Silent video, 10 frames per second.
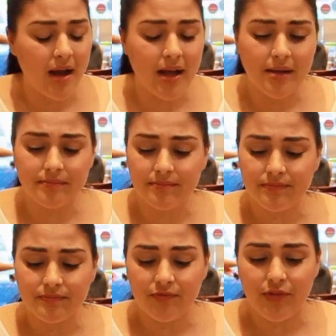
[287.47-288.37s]
I'm
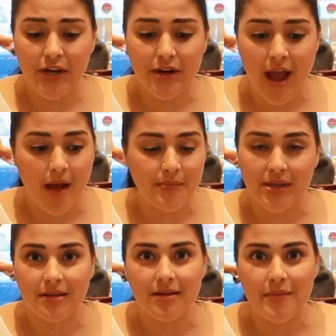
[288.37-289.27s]
very
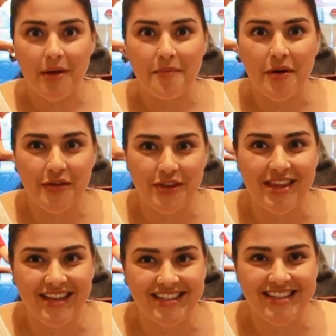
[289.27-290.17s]
happy about both
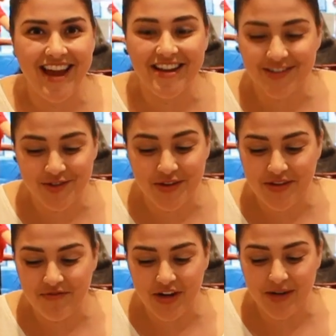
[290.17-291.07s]
of these. I enjoy
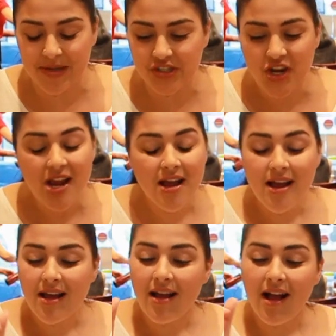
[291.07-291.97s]
them very much.
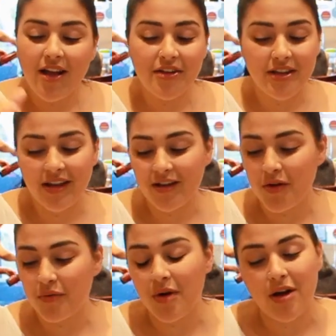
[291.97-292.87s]
And you can't
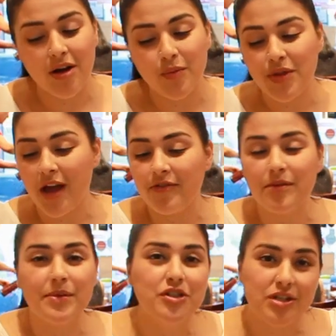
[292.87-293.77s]
go wrong with
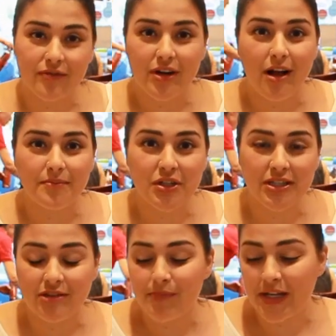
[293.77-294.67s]
having a bunch of different
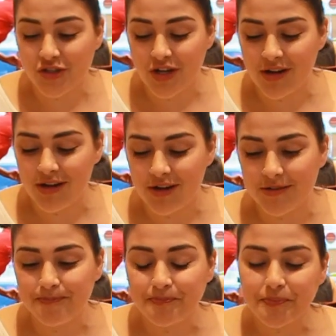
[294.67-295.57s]
options of banchan
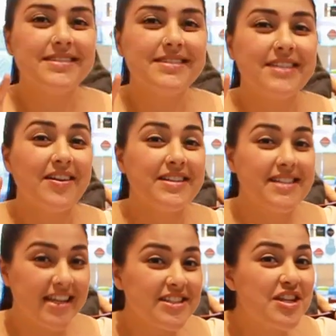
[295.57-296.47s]
here. Now
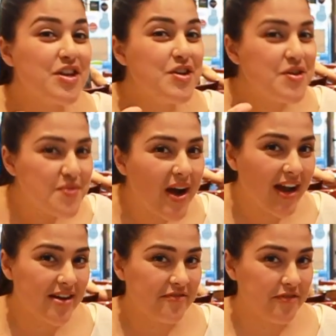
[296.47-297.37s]
let's get to the new
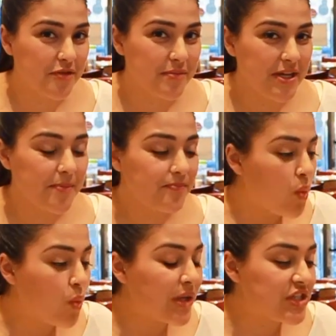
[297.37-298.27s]
item for me,
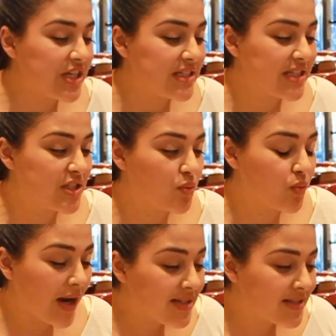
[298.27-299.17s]
which is this
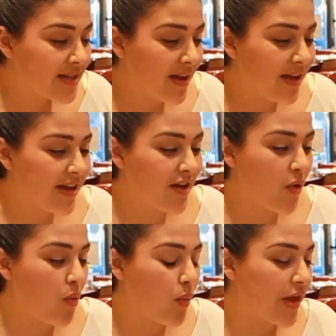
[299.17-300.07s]
rice cake
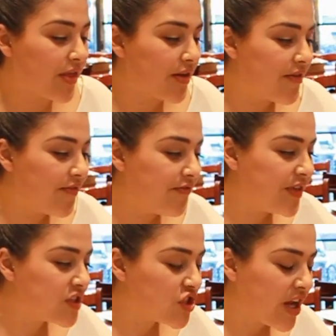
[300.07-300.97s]
with
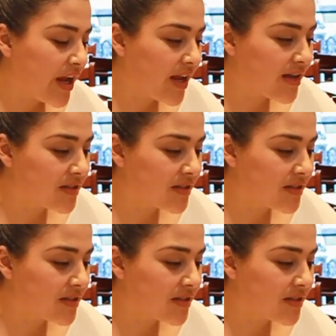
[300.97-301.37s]
fish cake,